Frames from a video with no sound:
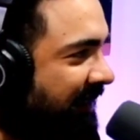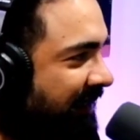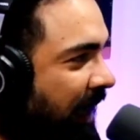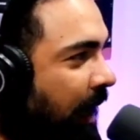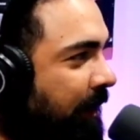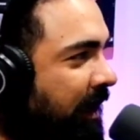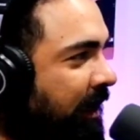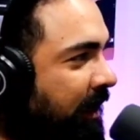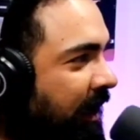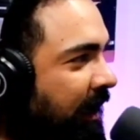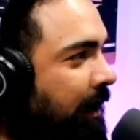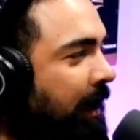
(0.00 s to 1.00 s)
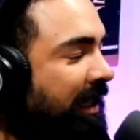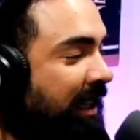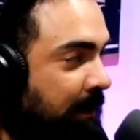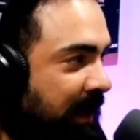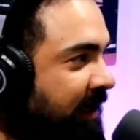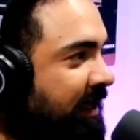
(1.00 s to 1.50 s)
does comedy.
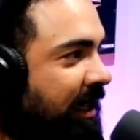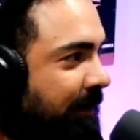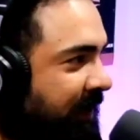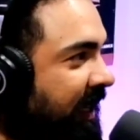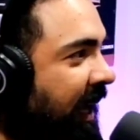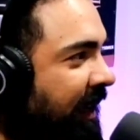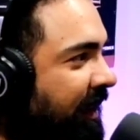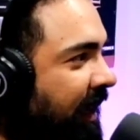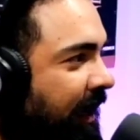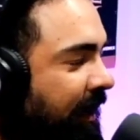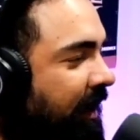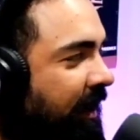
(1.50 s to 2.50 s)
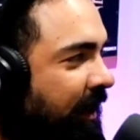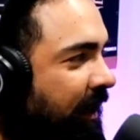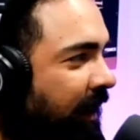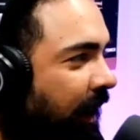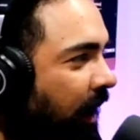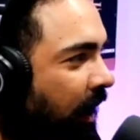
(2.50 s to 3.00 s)
Comedians get upset that
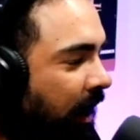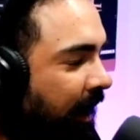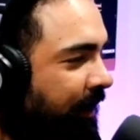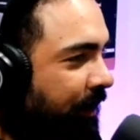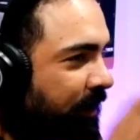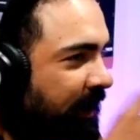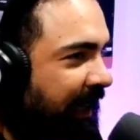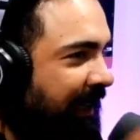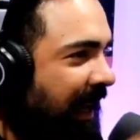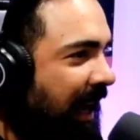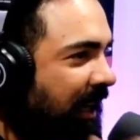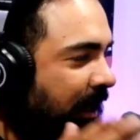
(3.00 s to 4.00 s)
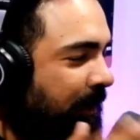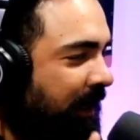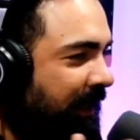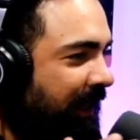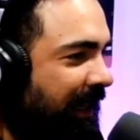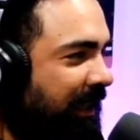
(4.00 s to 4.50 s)
other like
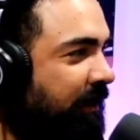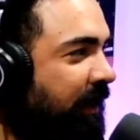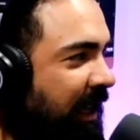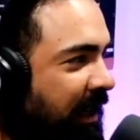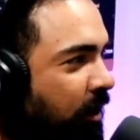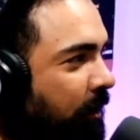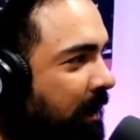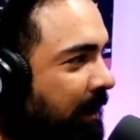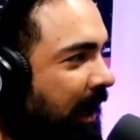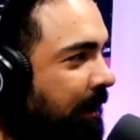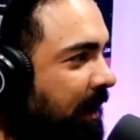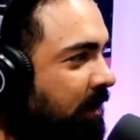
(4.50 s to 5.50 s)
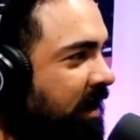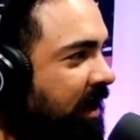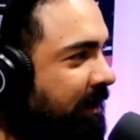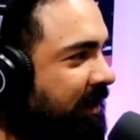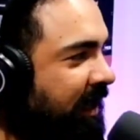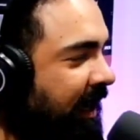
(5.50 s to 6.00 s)
non-comedians, like it's funny, at an open mic, people
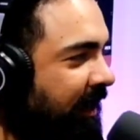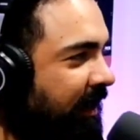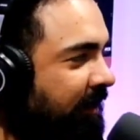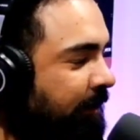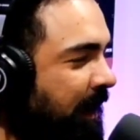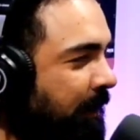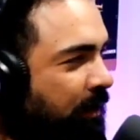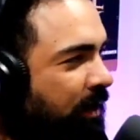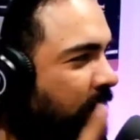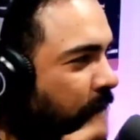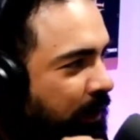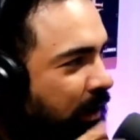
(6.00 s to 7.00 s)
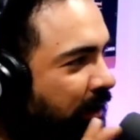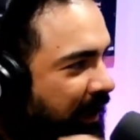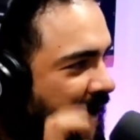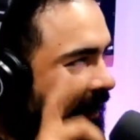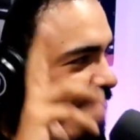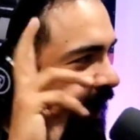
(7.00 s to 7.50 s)
get upset if people aren't
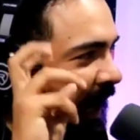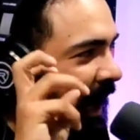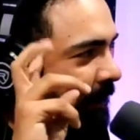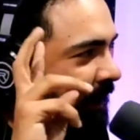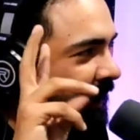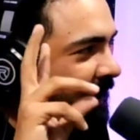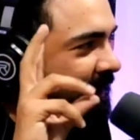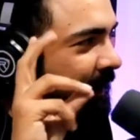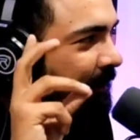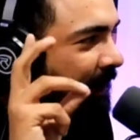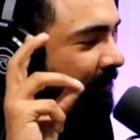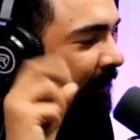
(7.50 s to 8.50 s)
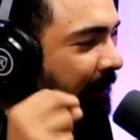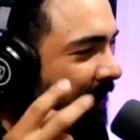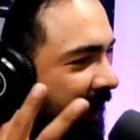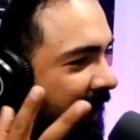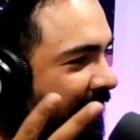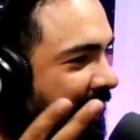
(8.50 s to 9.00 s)
real comics and blah, blah,
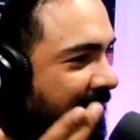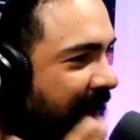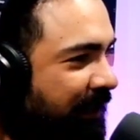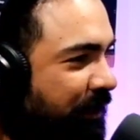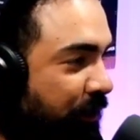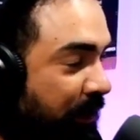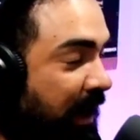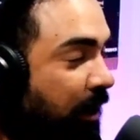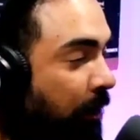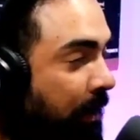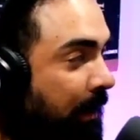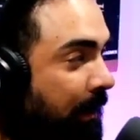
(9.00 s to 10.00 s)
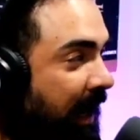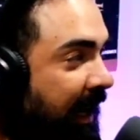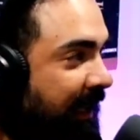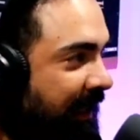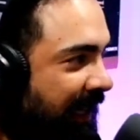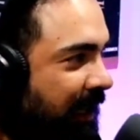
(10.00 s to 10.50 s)
blah. So you're at an open
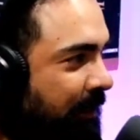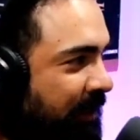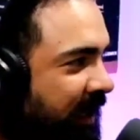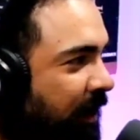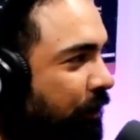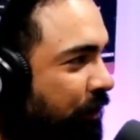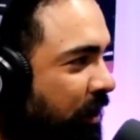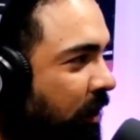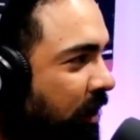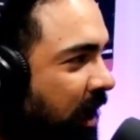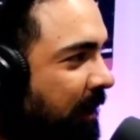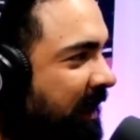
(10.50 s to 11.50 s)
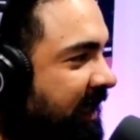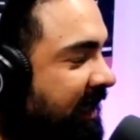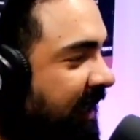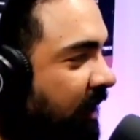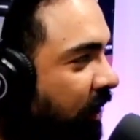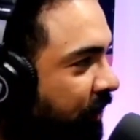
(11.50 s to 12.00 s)
mic and they get upset who's going up because
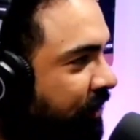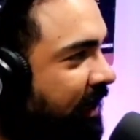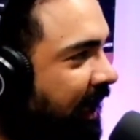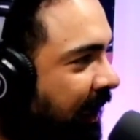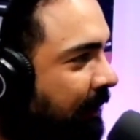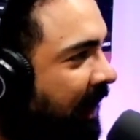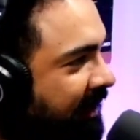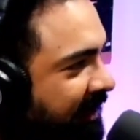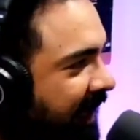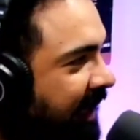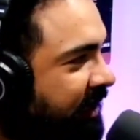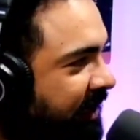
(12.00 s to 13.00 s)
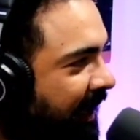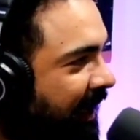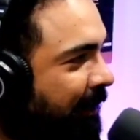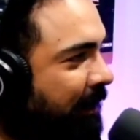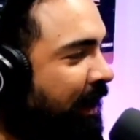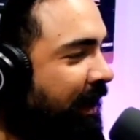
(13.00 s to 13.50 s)
it's like, oh, they're taking my stage
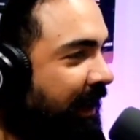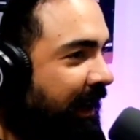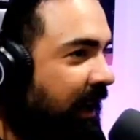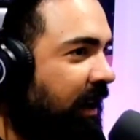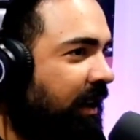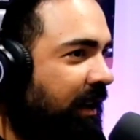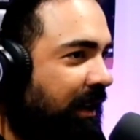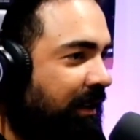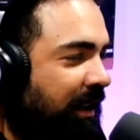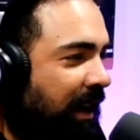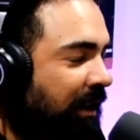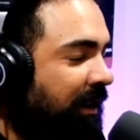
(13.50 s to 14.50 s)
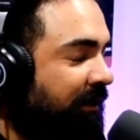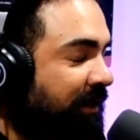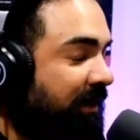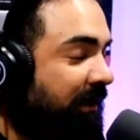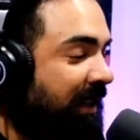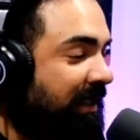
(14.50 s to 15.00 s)
time. And I'll give
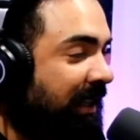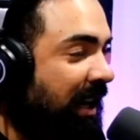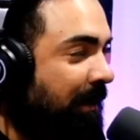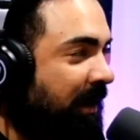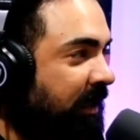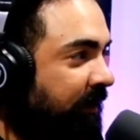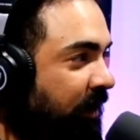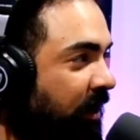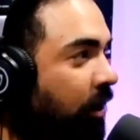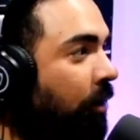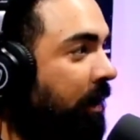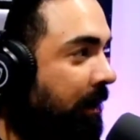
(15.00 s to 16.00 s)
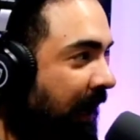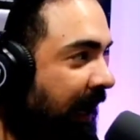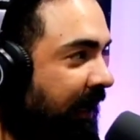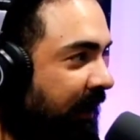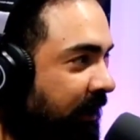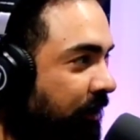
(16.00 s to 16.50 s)
this advice to comics. If you're at an open
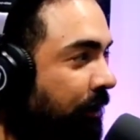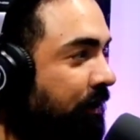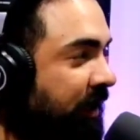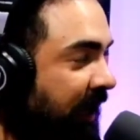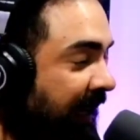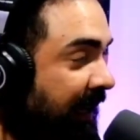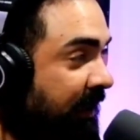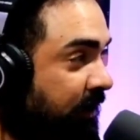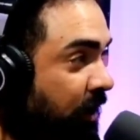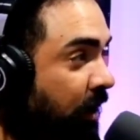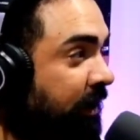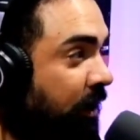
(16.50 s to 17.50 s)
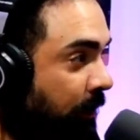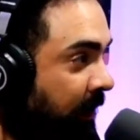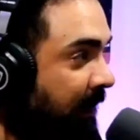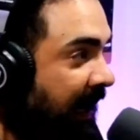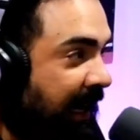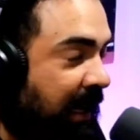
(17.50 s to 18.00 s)
mic and you're upset, it's called an
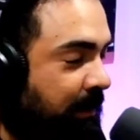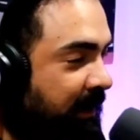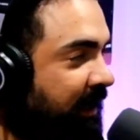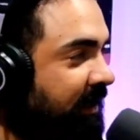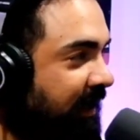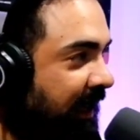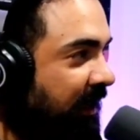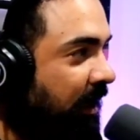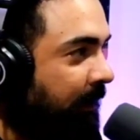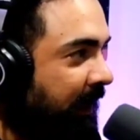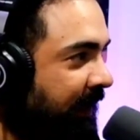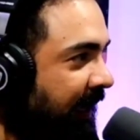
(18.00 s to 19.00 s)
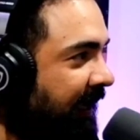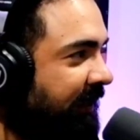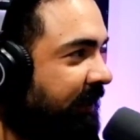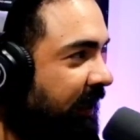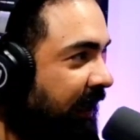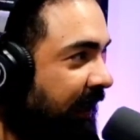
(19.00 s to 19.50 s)
open mic. Anybody can sign up.
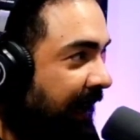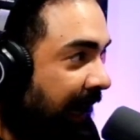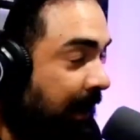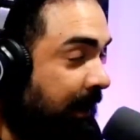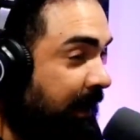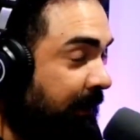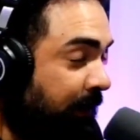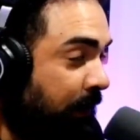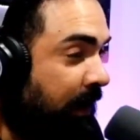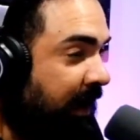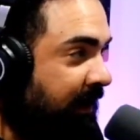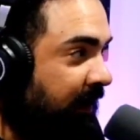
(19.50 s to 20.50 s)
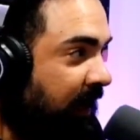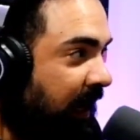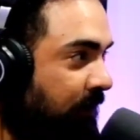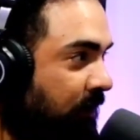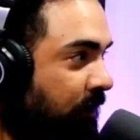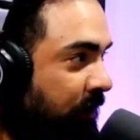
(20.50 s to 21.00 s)
And if you're at the
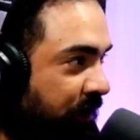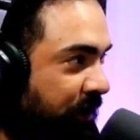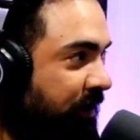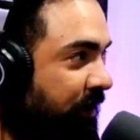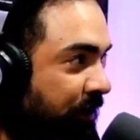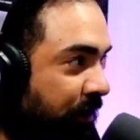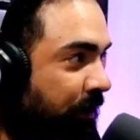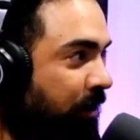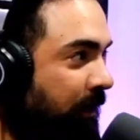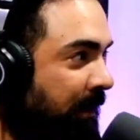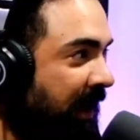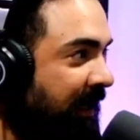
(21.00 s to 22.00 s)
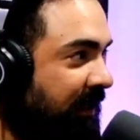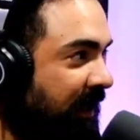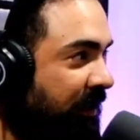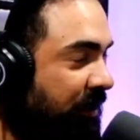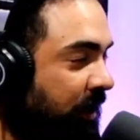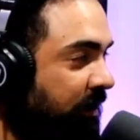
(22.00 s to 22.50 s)
level where you're doing open mics,
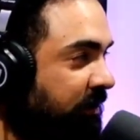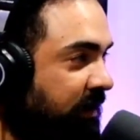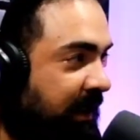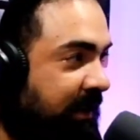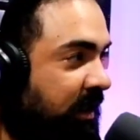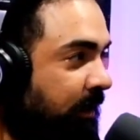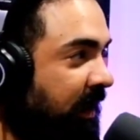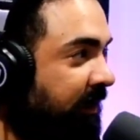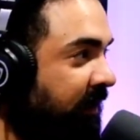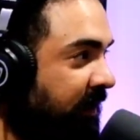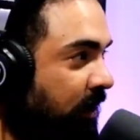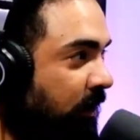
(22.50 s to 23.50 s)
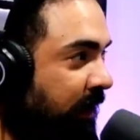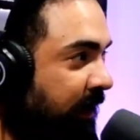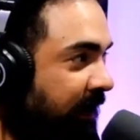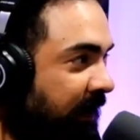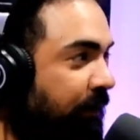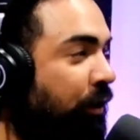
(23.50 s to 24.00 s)
not shows, it's something you have to deal with.